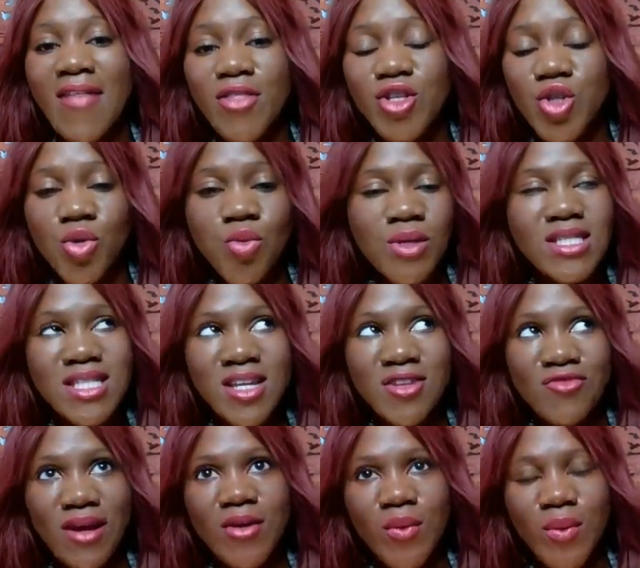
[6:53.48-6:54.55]
And the twist
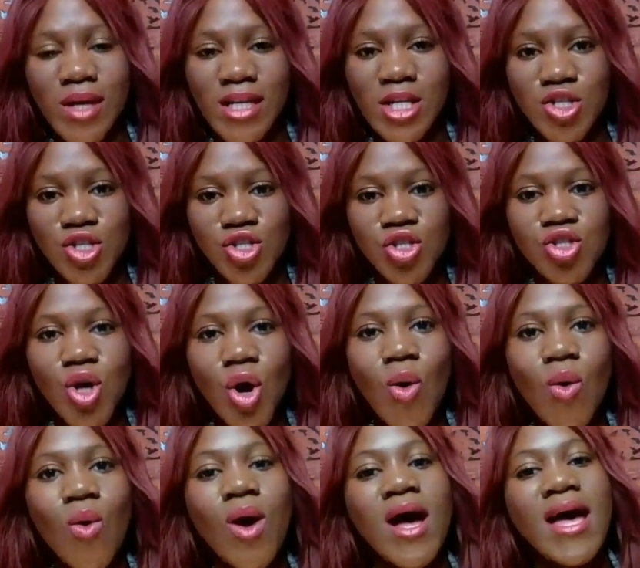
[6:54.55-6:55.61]
in Red Queen is just
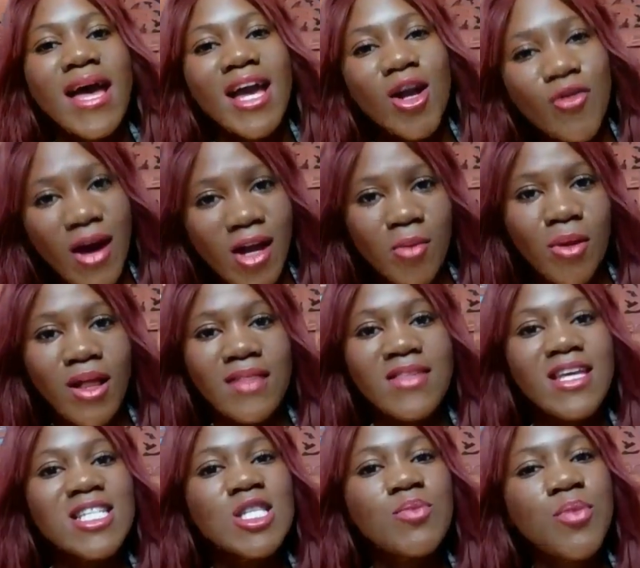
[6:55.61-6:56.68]
so incredible,
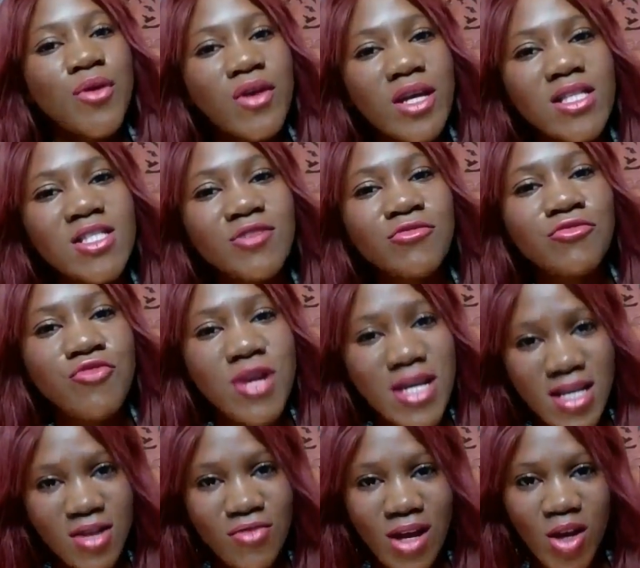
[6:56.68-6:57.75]
and the experience of
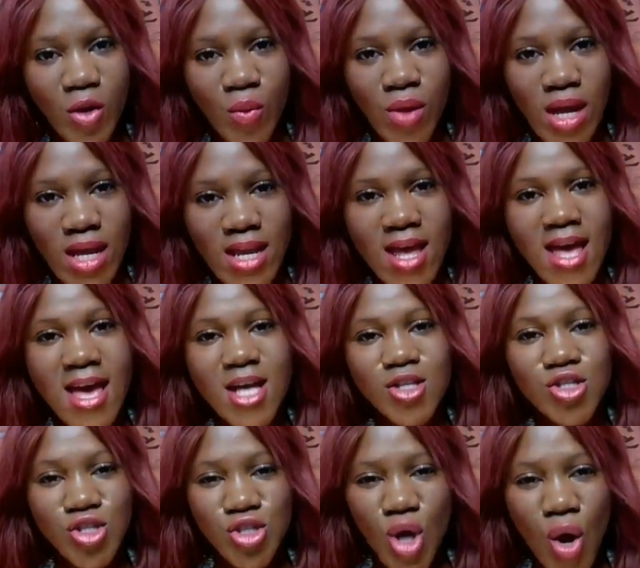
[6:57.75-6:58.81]
reading Red Queen
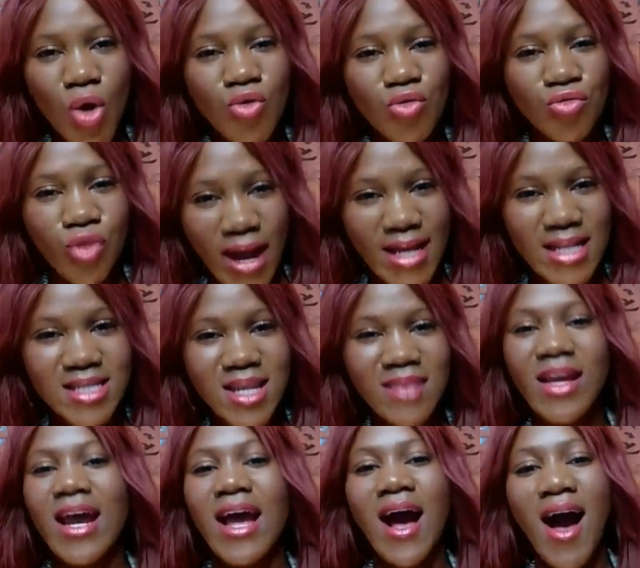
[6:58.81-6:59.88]
is so great
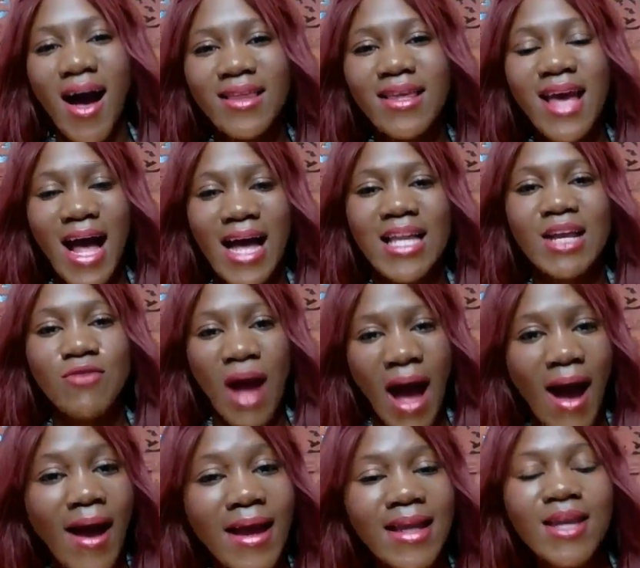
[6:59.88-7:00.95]
that I highly, highly,
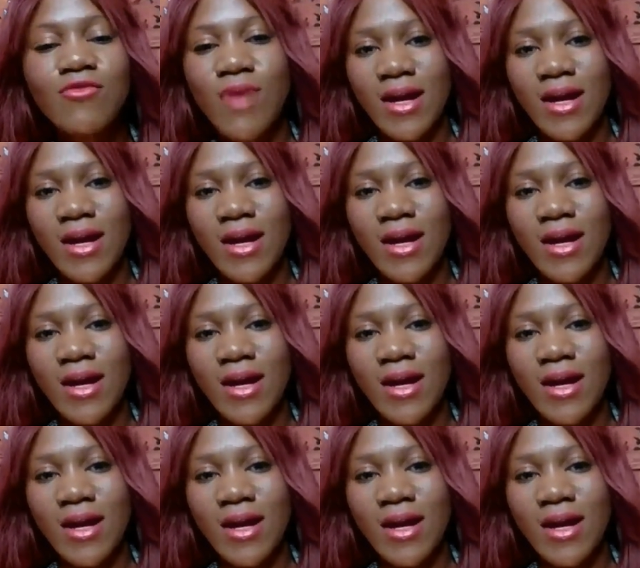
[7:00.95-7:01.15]
highly